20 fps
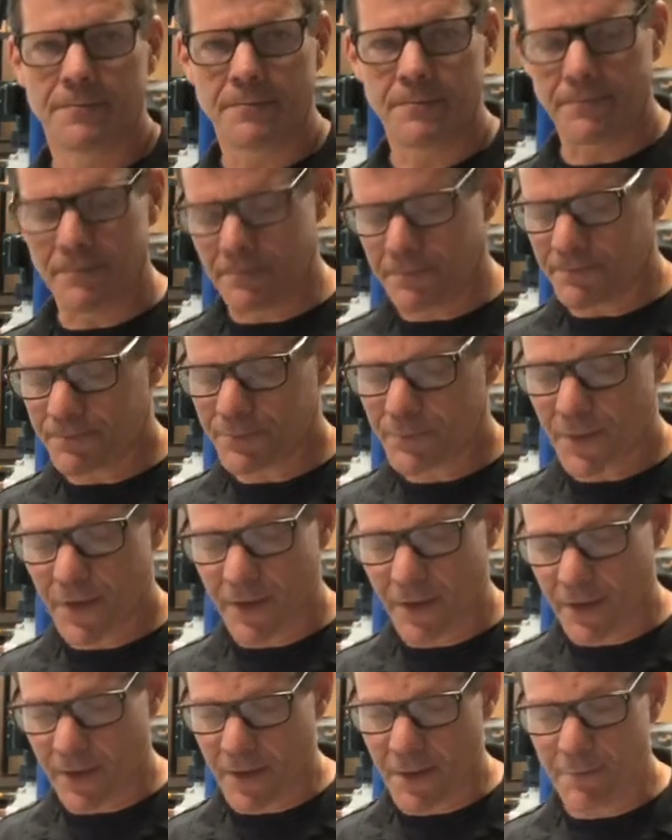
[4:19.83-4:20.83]

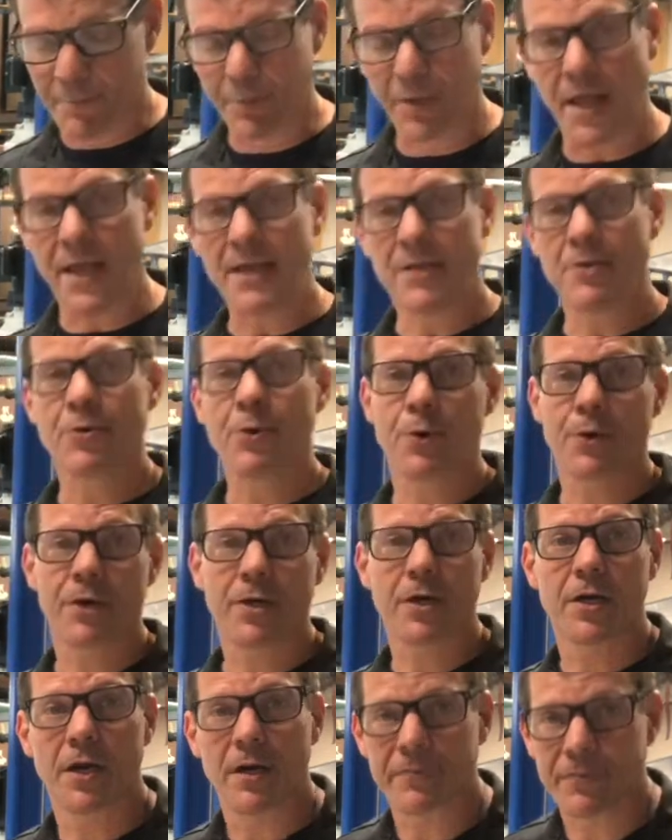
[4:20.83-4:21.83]
The blend door
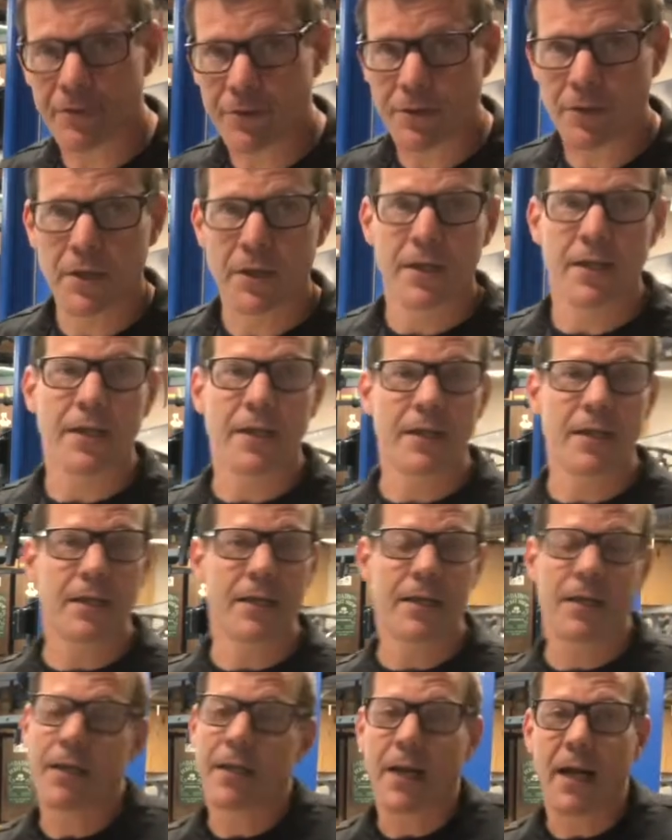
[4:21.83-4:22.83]
cover,
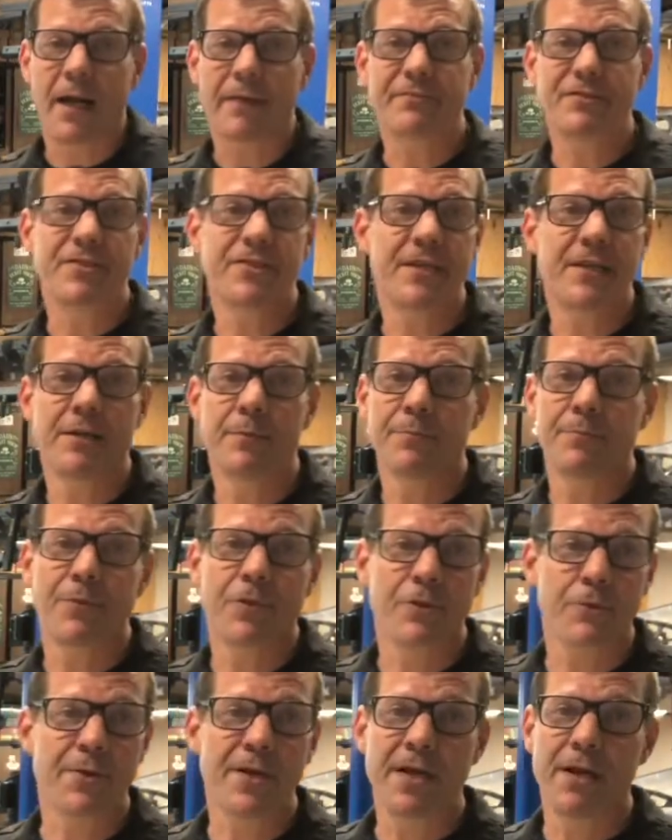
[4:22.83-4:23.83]
I've seen them
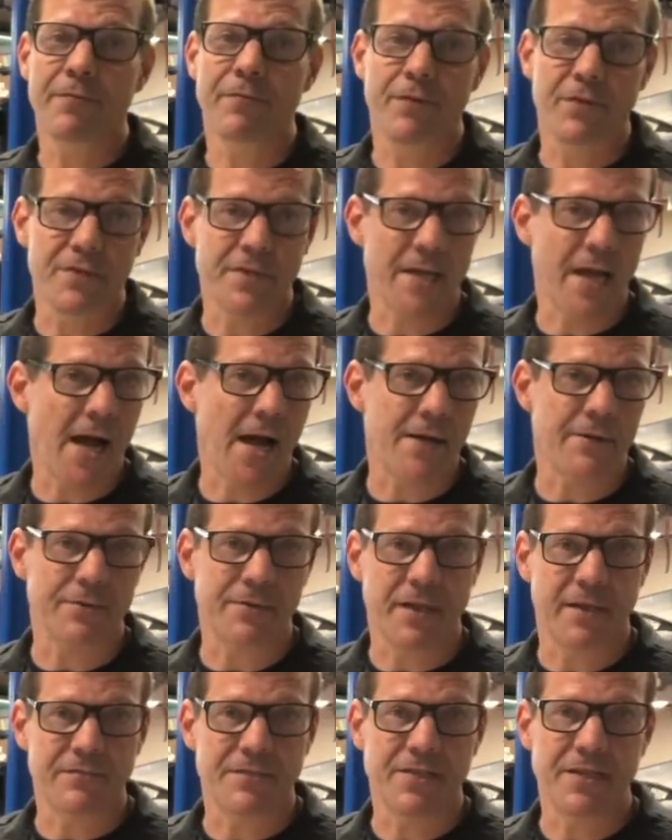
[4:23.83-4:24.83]
three different styles.
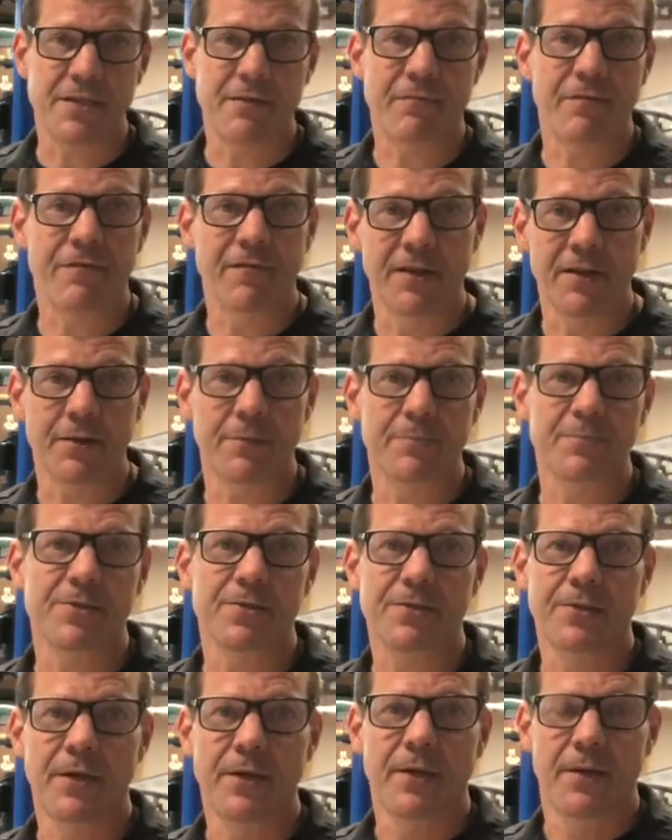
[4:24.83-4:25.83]
I've seen Phillips,
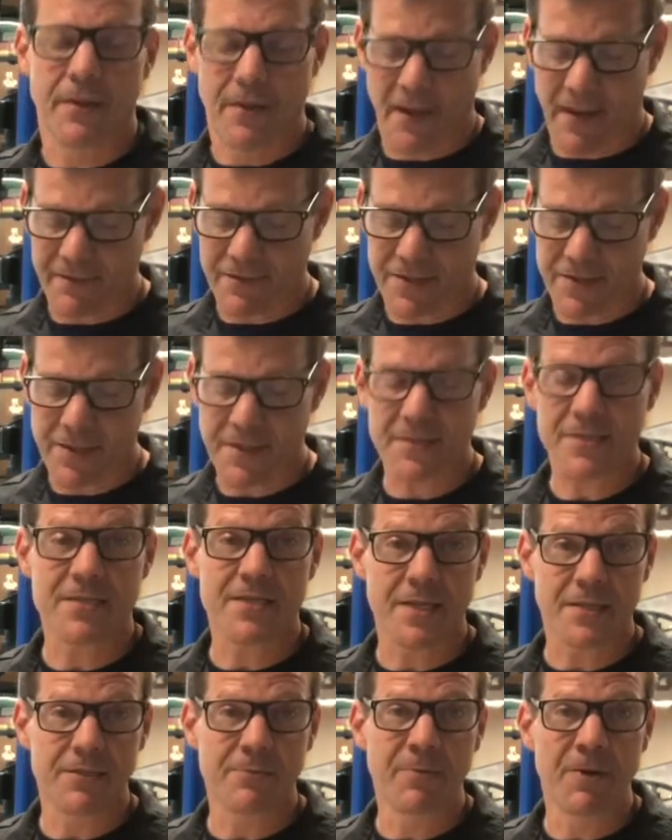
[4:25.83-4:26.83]
I've seen
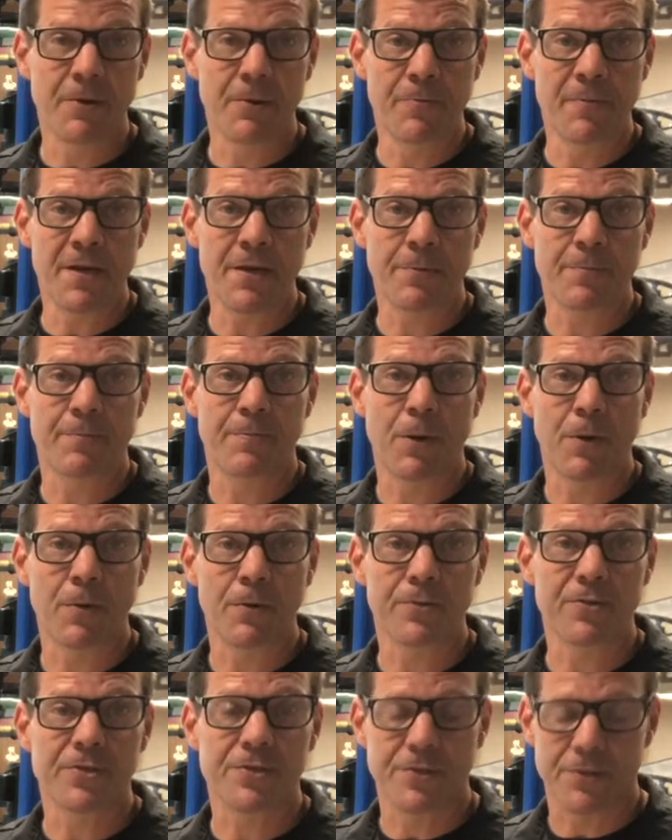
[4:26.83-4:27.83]
6mm
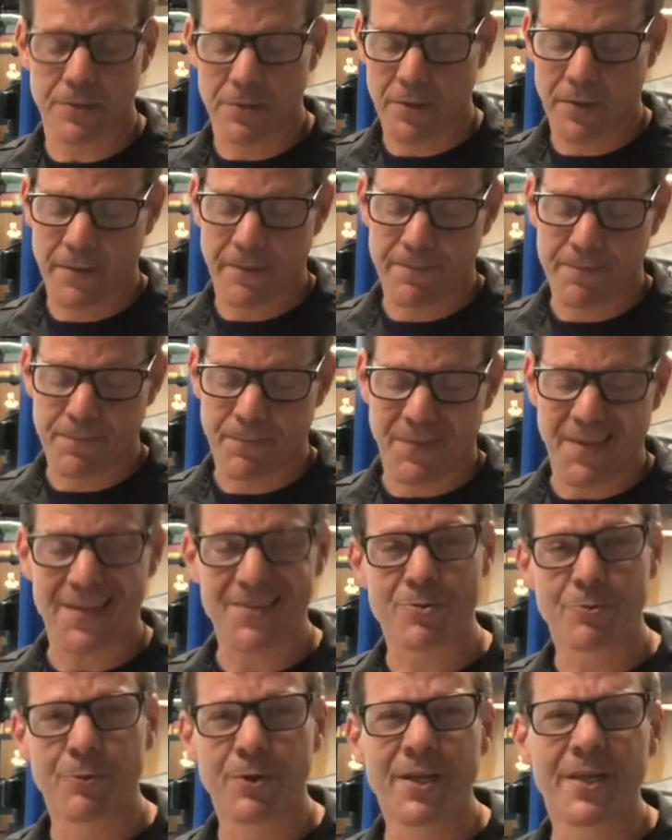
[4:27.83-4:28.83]
bolts. It's
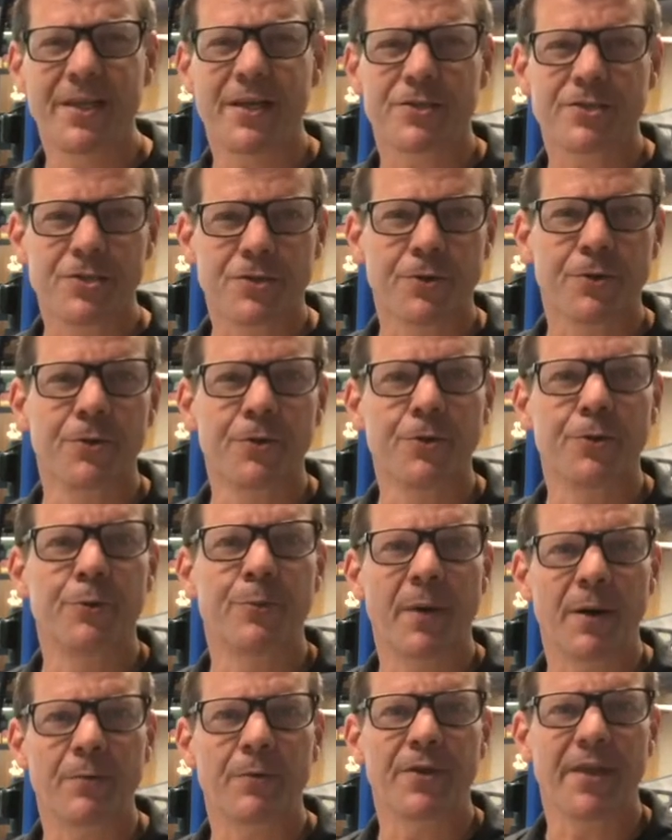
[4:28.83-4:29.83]
really a screw
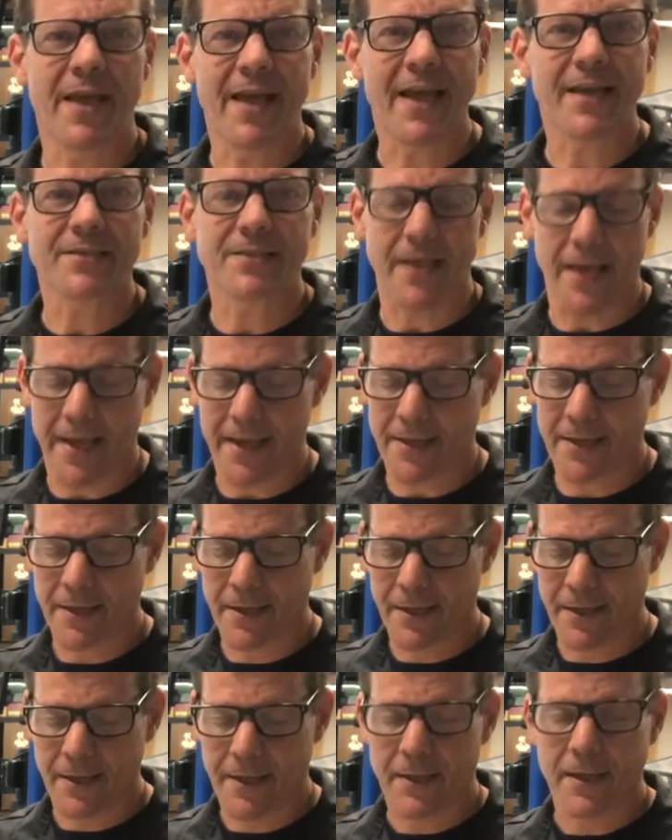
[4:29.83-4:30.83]
but with a hex head.
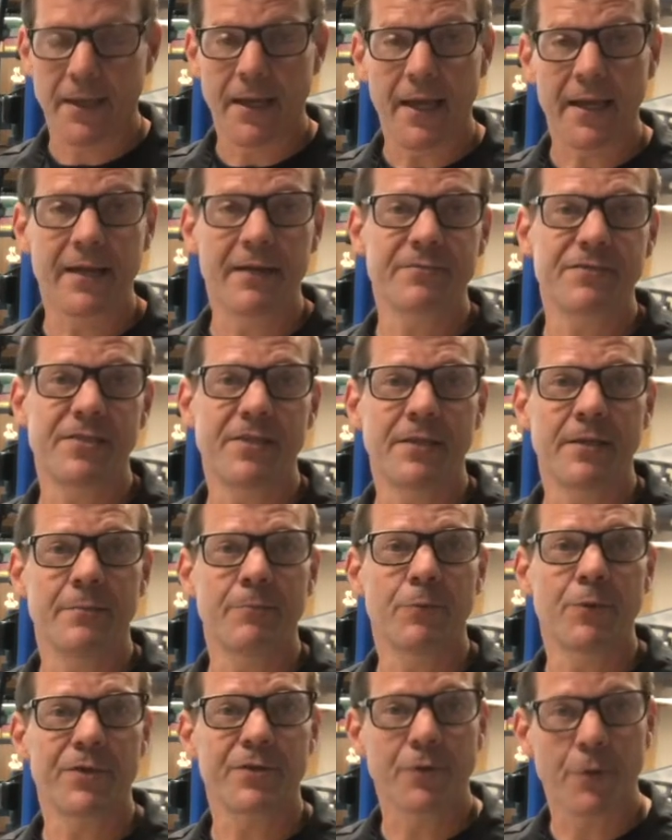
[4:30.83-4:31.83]
And I've seen them
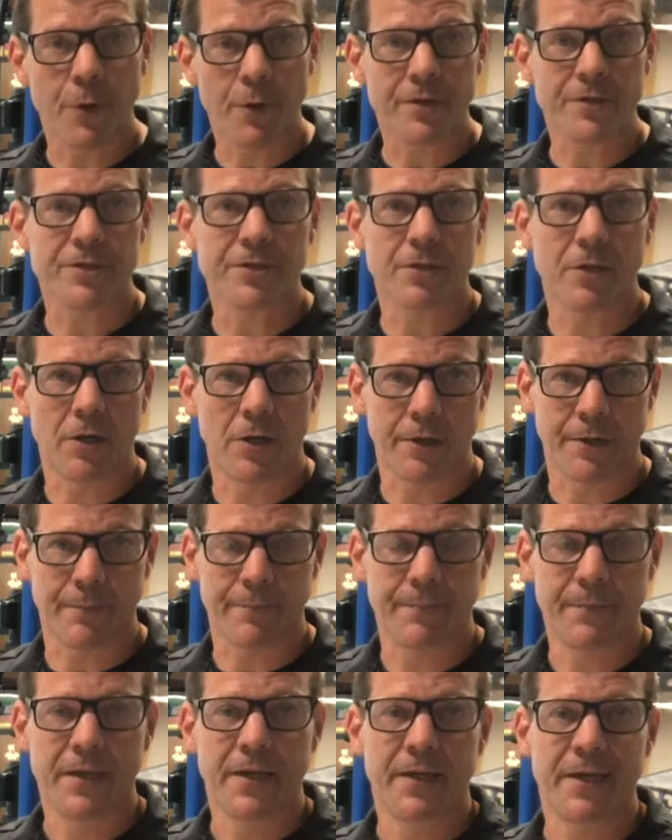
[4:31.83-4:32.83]
with Torx on them,
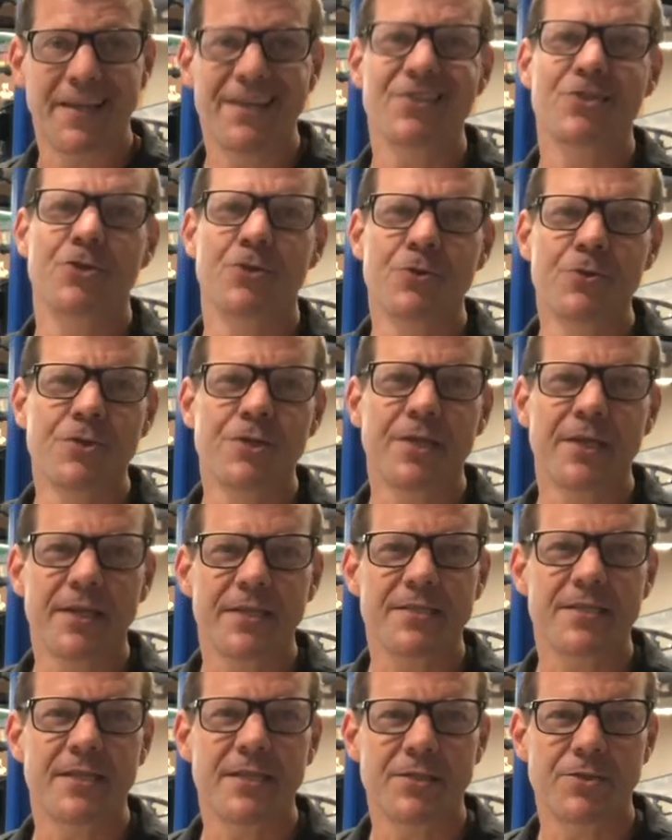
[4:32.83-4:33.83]
and it's usually a
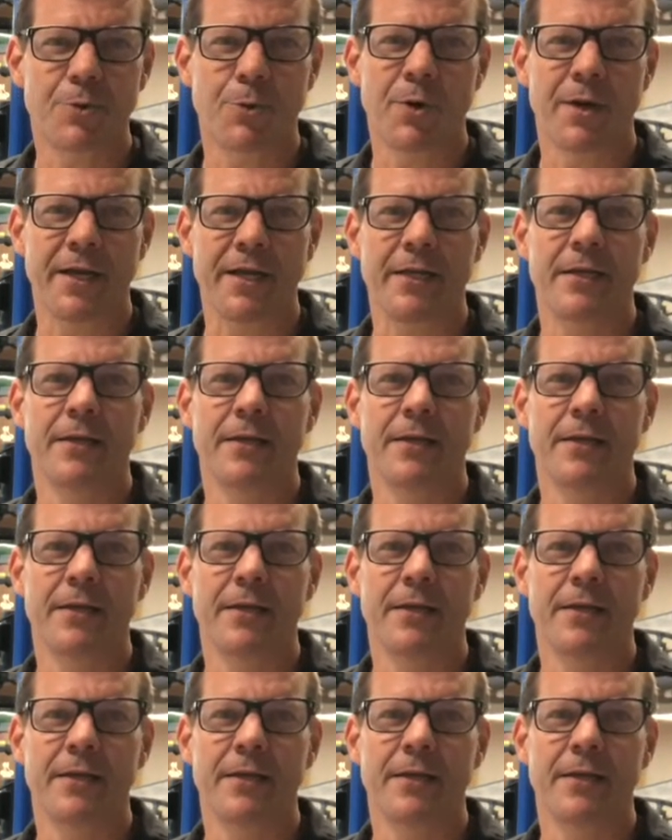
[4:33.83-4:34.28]
T20.